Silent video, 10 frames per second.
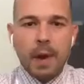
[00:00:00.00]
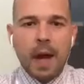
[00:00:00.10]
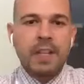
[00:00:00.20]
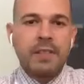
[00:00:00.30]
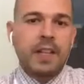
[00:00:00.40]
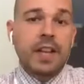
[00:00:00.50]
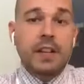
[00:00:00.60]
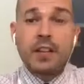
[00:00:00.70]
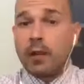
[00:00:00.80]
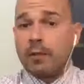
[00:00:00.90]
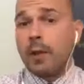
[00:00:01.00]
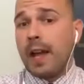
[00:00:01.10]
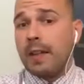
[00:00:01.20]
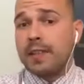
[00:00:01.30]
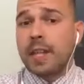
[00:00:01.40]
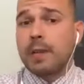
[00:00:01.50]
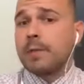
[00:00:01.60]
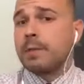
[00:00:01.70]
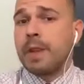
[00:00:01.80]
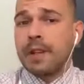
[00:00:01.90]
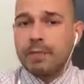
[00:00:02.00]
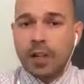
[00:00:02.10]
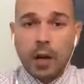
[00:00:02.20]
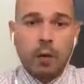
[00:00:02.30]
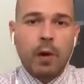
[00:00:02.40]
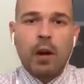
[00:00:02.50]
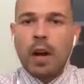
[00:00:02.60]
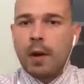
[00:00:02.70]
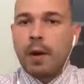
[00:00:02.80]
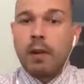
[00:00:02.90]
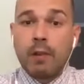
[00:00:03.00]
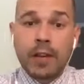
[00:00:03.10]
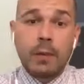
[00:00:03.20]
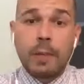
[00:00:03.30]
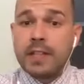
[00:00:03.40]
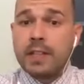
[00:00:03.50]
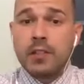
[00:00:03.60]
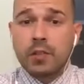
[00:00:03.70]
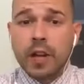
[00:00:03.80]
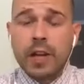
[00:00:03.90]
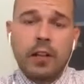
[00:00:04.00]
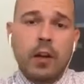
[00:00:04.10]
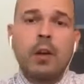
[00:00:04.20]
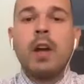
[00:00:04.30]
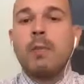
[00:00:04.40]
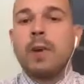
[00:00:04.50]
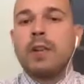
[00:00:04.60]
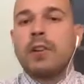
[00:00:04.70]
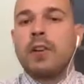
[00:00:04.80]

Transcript: believe that getting, full health assessment, on a regular basis is great. Make sure you're